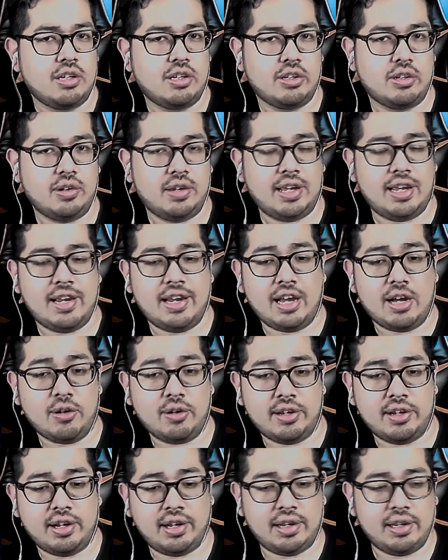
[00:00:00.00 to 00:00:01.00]
You know, hey, how
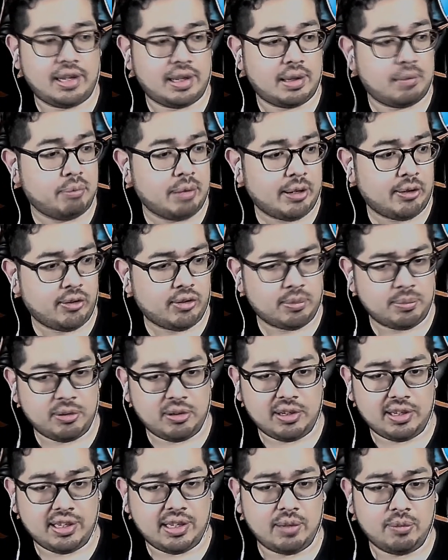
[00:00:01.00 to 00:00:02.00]
can I, like, better
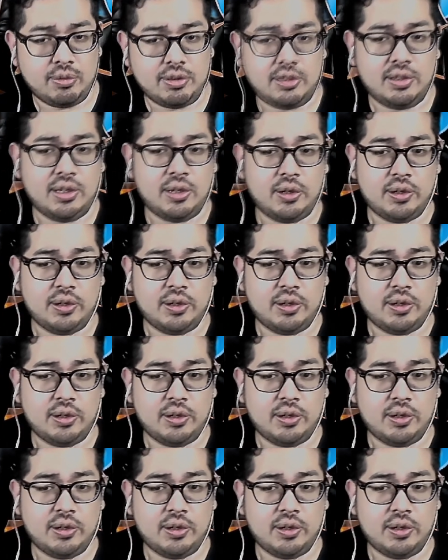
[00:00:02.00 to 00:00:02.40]
communicate with you?